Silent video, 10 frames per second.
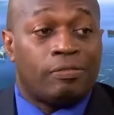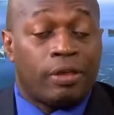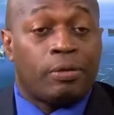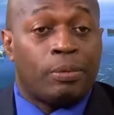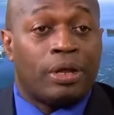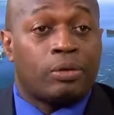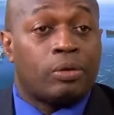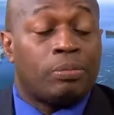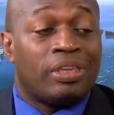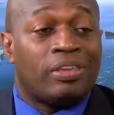very well
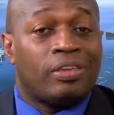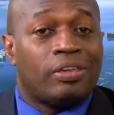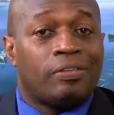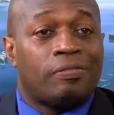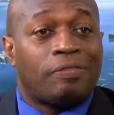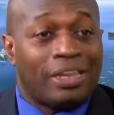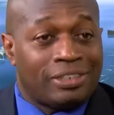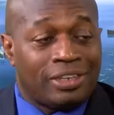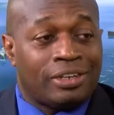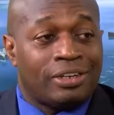could be
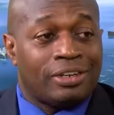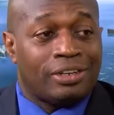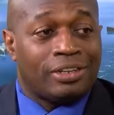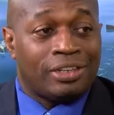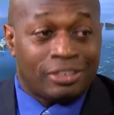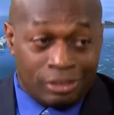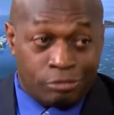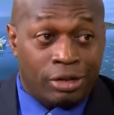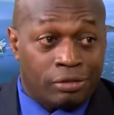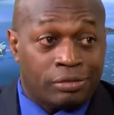fighting its
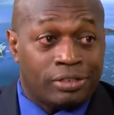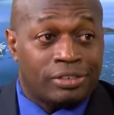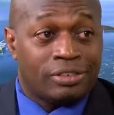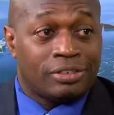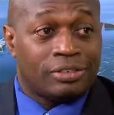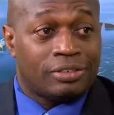irrelevance.